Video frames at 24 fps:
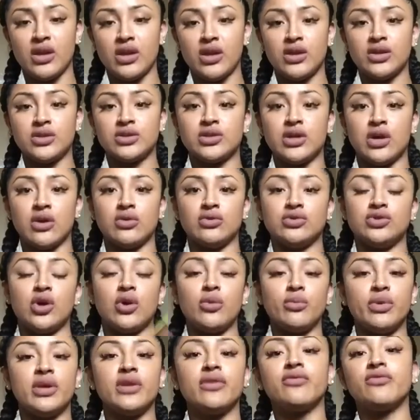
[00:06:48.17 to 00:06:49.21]
So don't
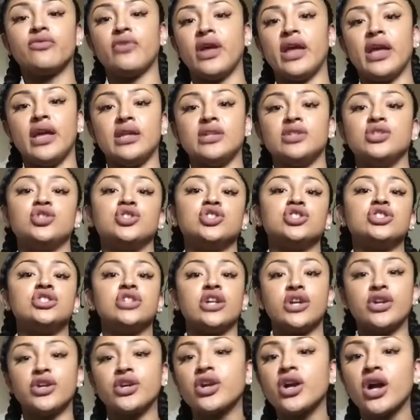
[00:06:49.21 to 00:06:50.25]
be afraid to share
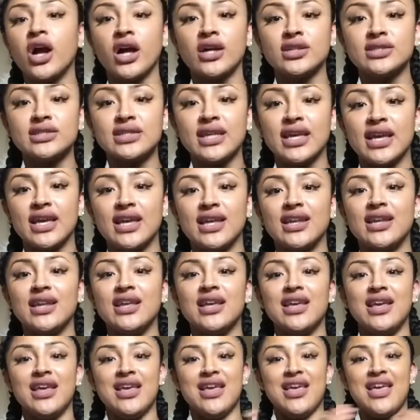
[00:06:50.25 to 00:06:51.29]
your content
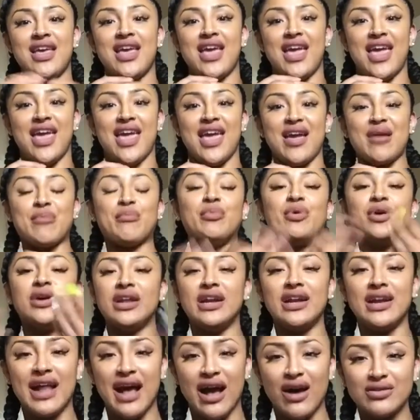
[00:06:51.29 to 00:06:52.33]
and put
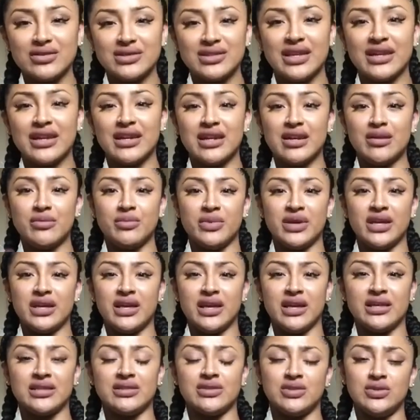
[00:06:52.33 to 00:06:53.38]
it out there,
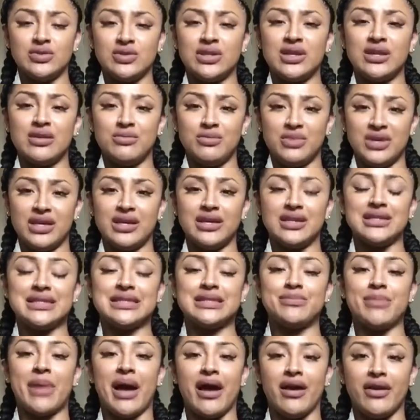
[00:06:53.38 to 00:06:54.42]
because you can be
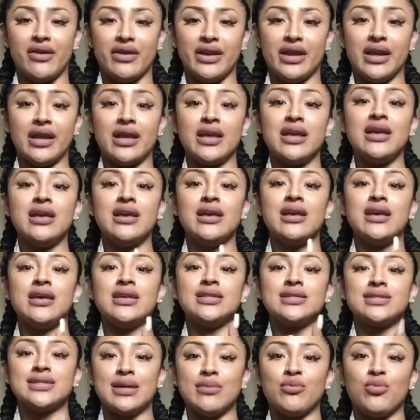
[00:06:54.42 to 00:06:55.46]
inspiring
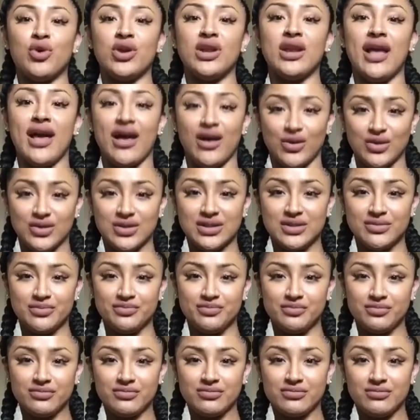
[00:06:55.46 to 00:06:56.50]
someone else.
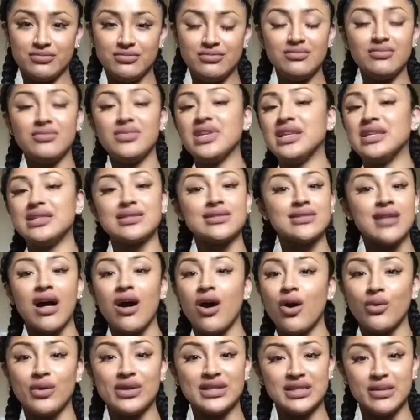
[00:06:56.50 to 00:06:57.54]
It's not
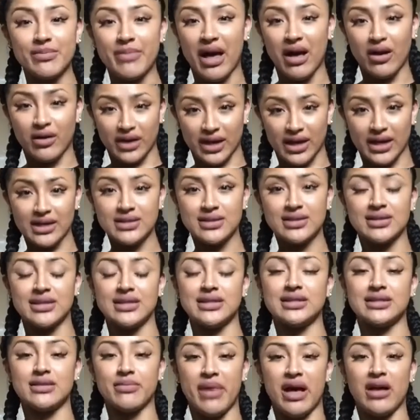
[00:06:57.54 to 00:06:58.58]
always about us,
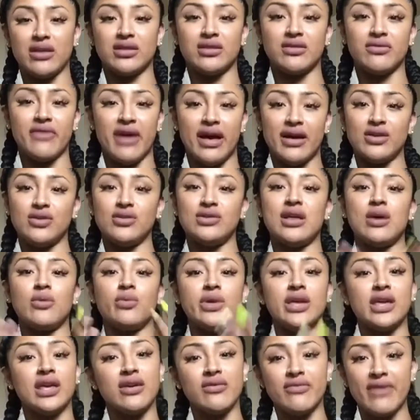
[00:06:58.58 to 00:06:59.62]
it's about the value that we
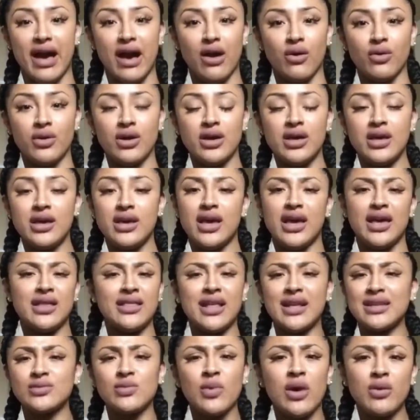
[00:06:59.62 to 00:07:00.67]
give out, and
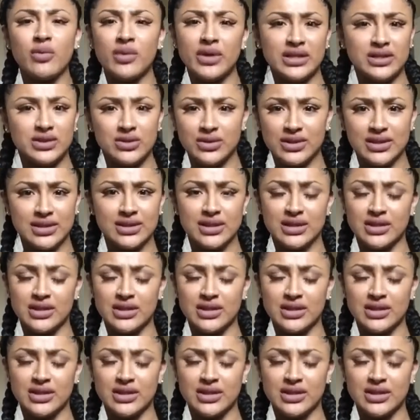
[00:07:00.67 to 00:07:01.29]
that's why we do this in